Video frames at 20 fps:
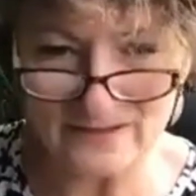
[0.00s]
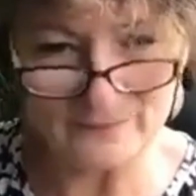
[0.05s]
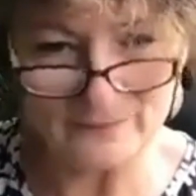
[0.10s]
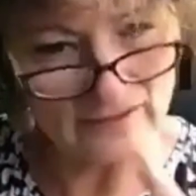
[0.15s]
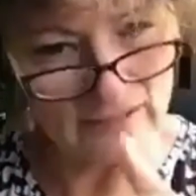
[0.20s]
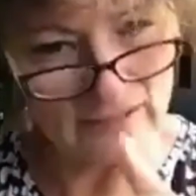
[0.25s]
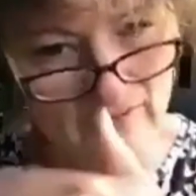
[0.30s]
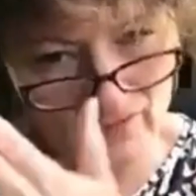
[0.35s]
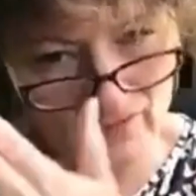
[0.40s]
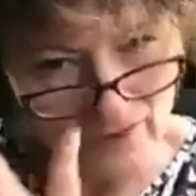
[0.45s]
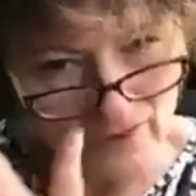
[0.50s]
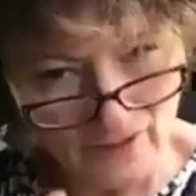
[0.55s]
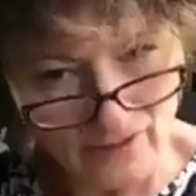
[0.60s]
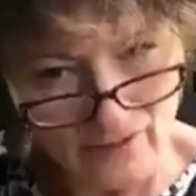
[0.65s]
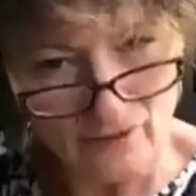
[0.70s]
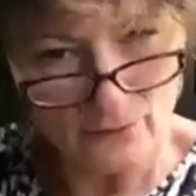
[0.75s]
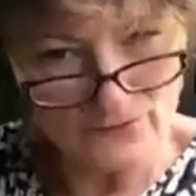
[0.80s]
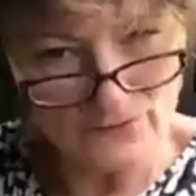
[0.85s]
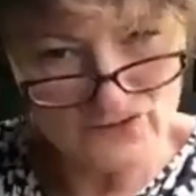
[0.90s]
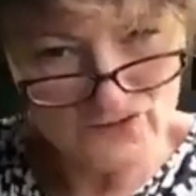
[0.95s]
I mean, I'm
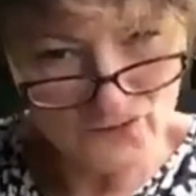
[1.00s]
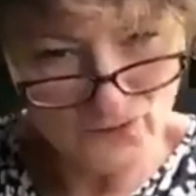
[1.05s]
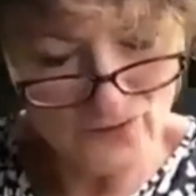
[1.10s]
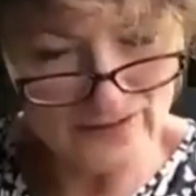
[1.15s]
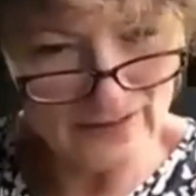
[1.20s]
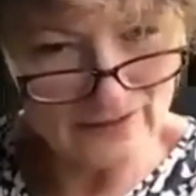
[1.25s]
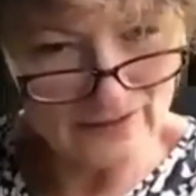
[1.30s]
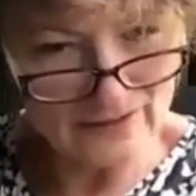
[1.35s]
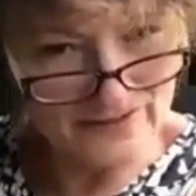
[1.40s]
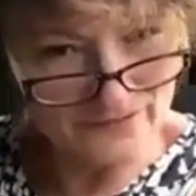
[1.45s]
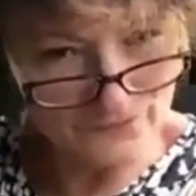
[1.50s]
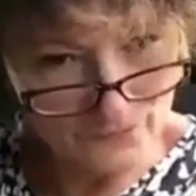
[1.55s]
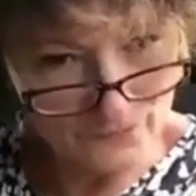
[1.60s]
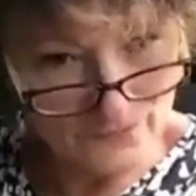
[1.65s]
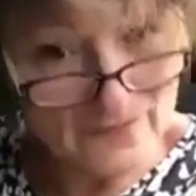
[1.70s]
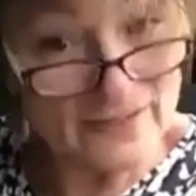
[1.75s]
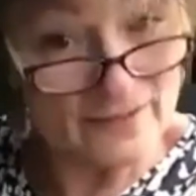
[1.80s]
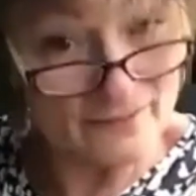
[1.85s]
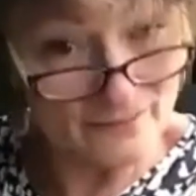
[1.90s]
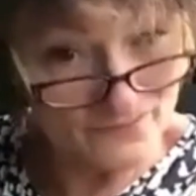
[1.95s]
always trying out
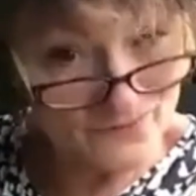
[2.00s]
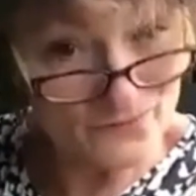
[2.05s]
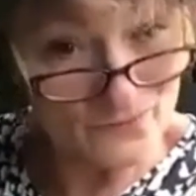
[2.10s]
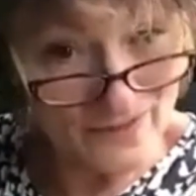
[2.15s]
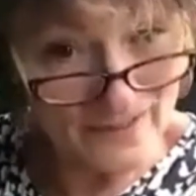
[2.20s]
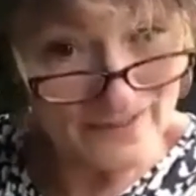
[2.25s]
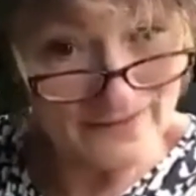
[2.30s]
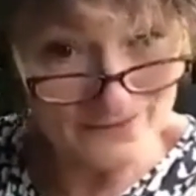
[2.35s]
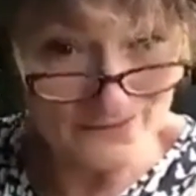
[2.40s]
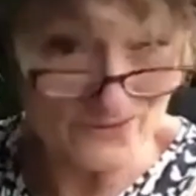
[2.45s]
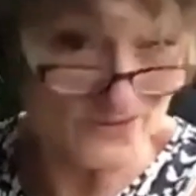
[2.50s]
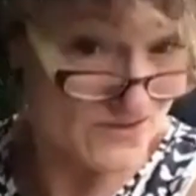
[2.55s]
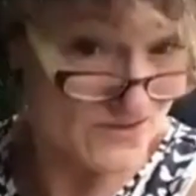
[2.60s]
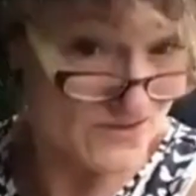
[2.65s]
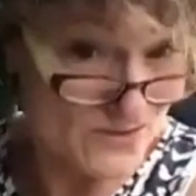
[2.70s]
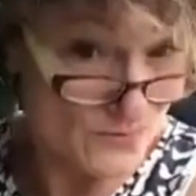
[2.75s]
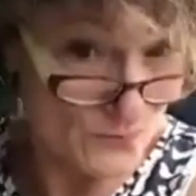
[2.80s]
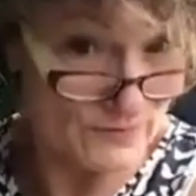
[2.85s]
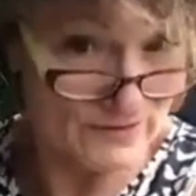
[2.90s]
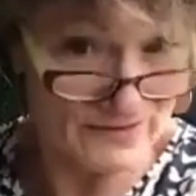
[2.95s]
different limbs, right? There's a
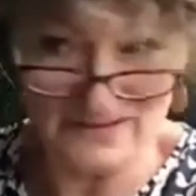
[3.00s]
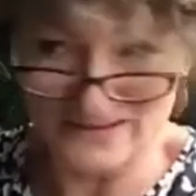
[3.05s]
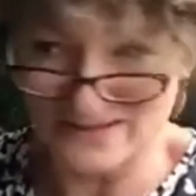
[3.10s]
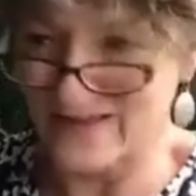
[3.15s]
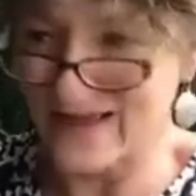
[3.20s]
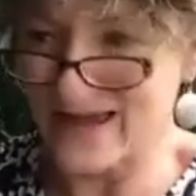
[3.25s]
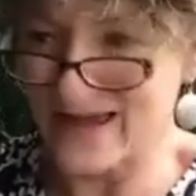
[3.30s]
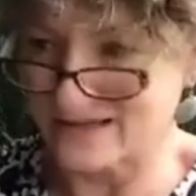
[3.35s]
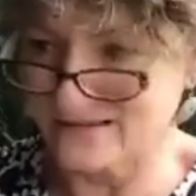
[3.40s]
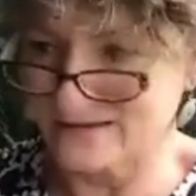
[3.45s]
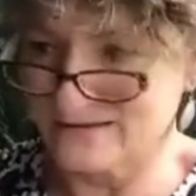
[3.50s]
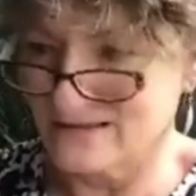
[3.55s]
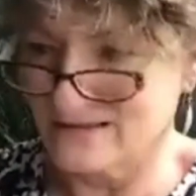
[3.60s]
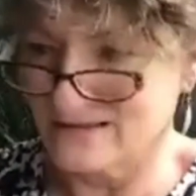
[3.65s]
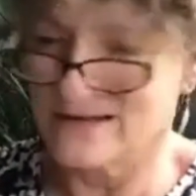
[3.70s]
story to that.